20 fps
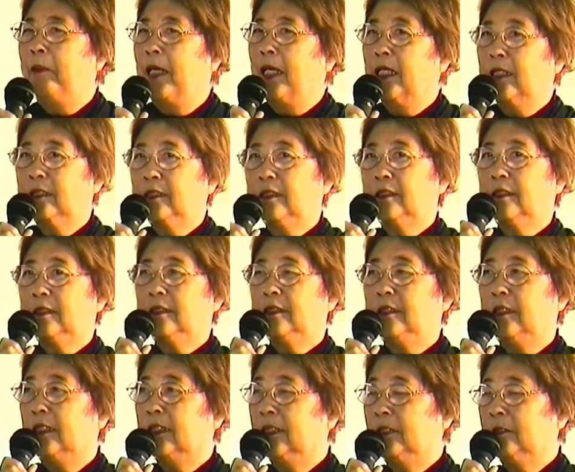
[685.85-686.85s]
but
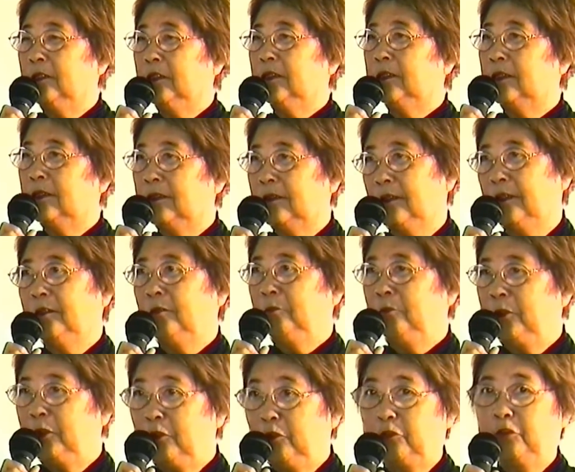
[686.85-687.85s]
um,
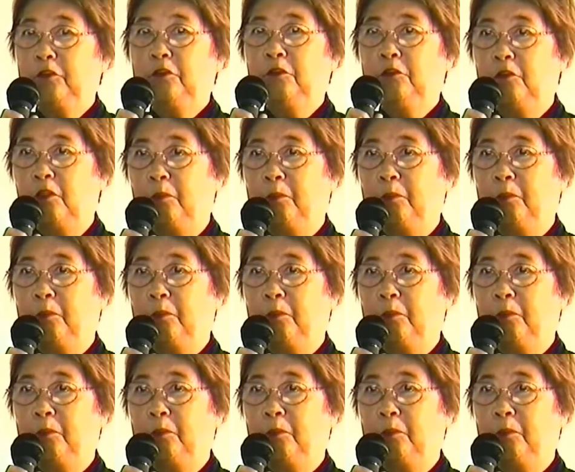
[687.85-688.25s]
beautiful